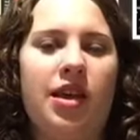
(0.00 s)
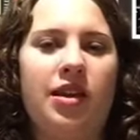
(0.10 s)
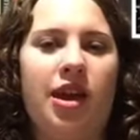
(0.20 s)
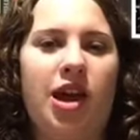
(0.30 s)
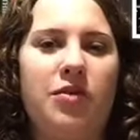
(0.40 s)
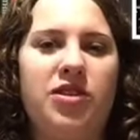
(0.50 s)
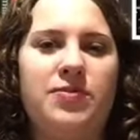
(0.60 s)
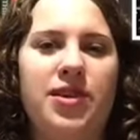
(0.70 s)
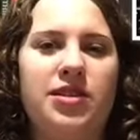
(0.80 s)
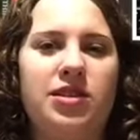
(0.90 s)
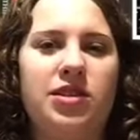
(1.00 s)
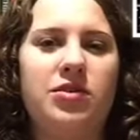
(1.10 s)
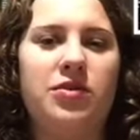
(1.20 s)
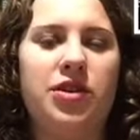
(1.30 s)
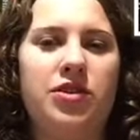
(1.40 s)
and how it's basically
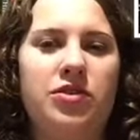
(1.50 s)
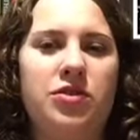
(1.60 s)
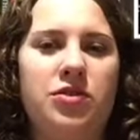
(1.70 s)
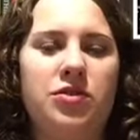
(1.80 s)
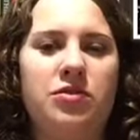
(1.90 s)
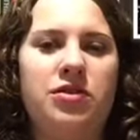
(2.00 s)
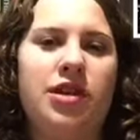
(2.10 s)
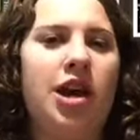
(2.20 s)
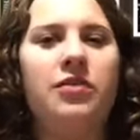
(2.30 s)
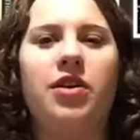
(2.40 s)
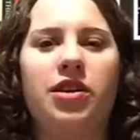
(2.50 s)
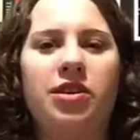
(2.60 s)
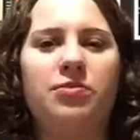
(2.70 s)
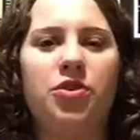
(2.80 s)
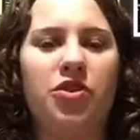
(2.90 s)
going to
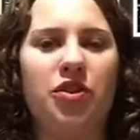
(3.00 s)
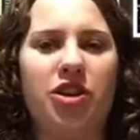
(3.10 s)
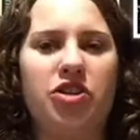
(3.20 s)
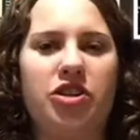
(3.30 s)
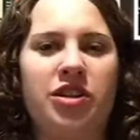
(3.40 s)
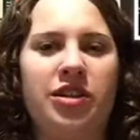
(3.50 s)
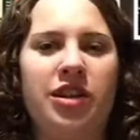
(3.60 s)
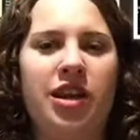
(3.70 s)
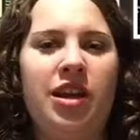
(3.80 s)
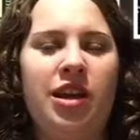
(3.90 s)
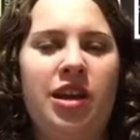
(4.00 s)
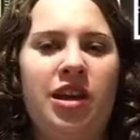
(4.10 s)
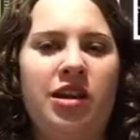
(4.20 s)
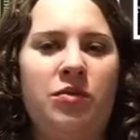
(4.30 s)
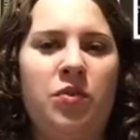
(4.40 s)
skyrocket progression
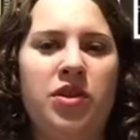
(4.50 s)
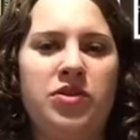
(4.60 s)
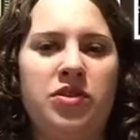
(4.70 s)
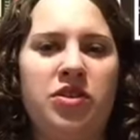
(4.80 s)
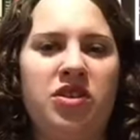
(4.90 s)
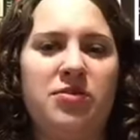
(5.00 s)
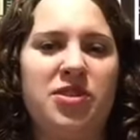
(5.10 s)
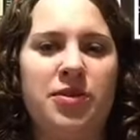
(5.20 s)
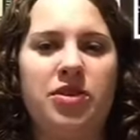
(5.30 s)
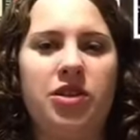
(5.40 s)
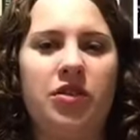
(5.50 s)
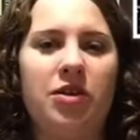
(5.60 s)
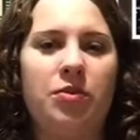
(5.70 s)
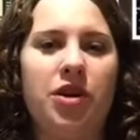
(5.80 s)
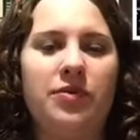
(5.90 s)
in Western Europe, especially
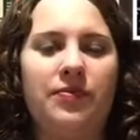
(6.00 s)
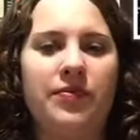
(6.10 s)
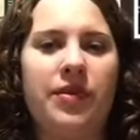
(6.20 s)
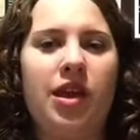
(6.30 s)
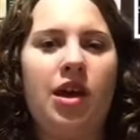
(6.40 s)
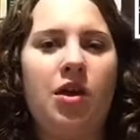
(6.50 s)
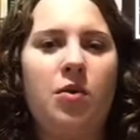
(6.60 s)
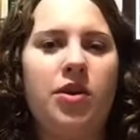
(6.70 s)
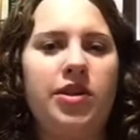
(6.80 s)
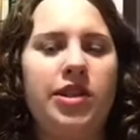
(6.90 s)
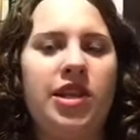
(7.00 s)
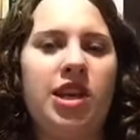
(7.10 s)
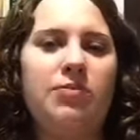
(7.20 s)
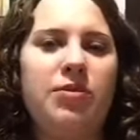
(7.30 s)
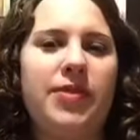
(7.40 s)
Great Britain. Well, to
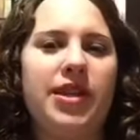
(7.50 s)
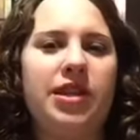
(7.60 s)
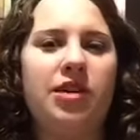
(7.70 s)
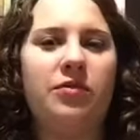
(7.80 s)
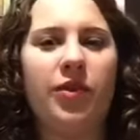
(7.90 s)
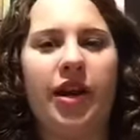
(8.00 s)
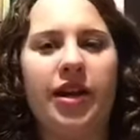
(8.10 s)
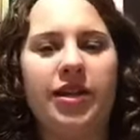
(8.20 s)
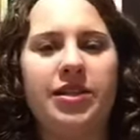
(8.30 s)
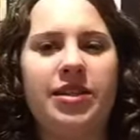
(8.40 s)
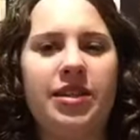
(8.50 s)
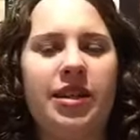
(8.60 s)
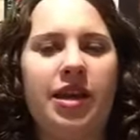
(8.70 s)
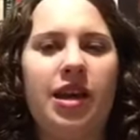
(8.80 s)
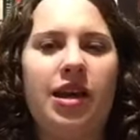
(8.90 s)
keep up at that rate,
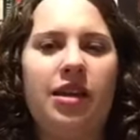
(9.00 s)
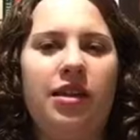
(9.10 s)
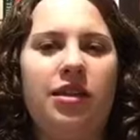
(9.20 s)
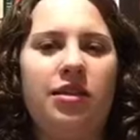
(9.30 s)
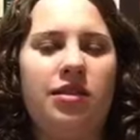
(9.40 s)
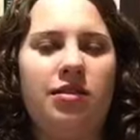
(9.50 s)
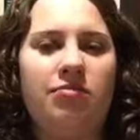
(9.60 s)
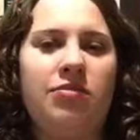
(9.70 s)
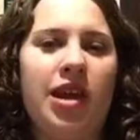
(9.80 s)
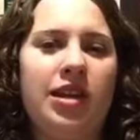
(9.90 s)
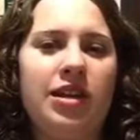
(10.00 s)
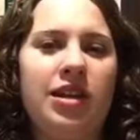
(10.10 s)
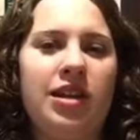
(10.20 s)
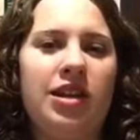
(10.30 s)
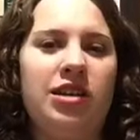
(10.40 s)
they
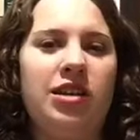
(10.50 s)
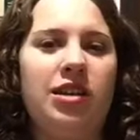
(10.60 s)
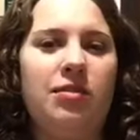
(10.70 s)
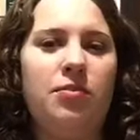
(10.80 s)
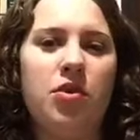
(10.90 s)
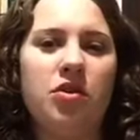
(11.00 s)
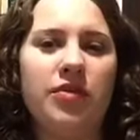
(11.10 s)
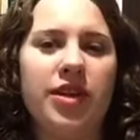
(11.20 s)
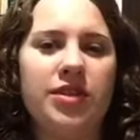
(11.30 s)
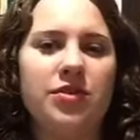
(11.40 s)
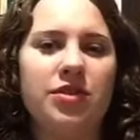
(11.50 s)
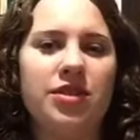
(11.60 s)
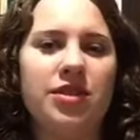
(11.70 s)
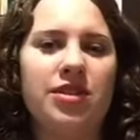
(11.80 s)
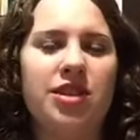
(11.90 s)
need more
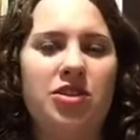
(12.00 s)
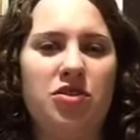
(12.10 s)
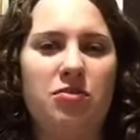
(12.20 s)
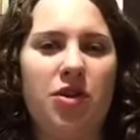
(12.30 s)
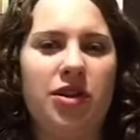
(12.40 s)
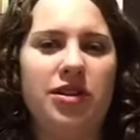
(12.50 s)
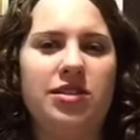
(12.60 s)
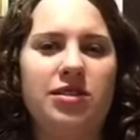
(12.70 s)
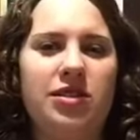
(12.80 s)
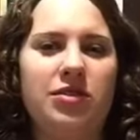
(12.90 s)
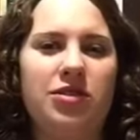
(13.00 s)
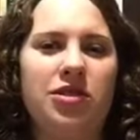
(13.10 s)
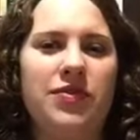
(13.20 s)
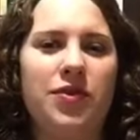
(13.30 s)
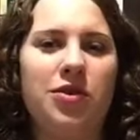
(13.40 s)
resources and new markets to sell
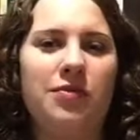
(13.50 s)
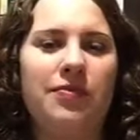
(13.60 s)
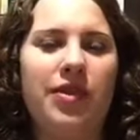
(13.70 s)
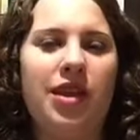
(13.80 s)
goods for.